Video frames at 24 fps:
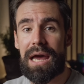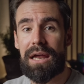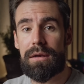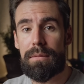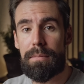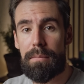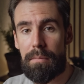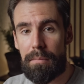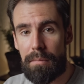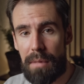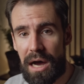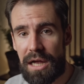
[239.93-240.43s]
as
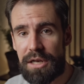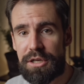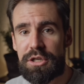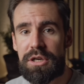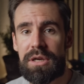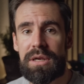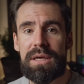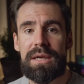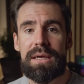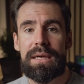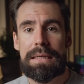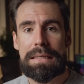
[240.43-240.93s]
much
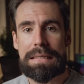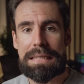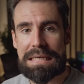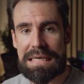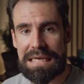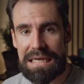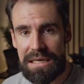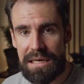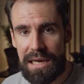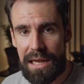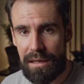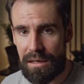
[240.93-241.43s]

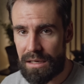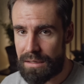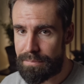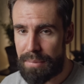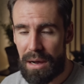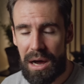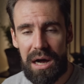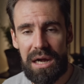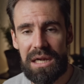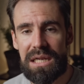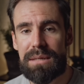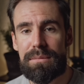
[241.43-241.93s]
detail as
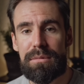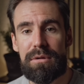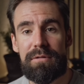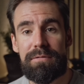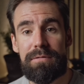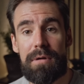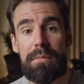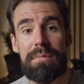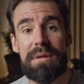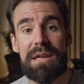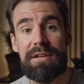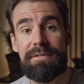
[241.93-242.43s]
possible
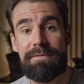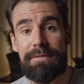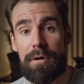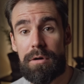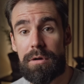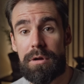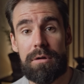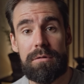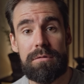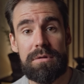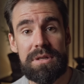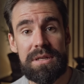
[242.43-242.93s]
from these
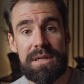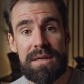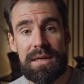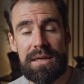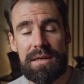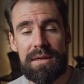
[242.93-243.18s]
photos.